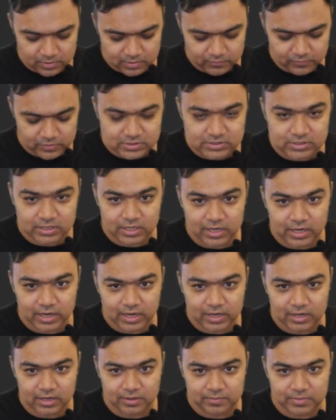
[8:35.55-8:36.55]
We still need
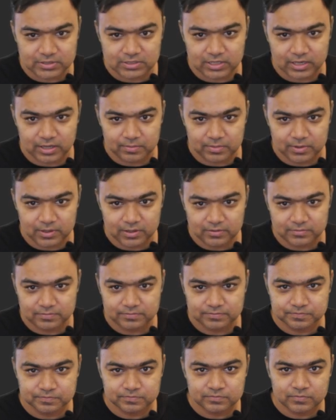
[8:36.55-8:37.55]
an image labeler,
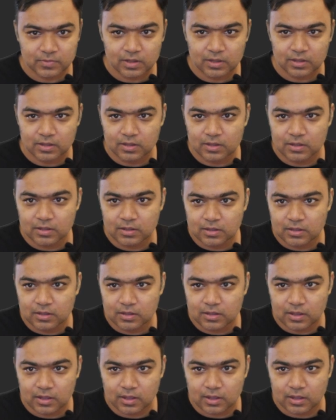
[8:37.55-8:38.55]

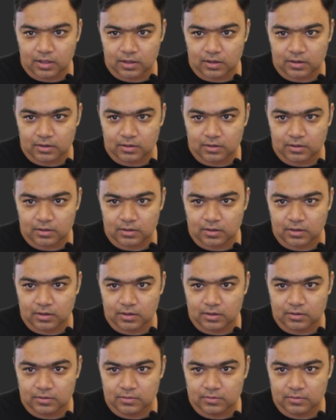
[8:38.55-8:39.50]
and uh,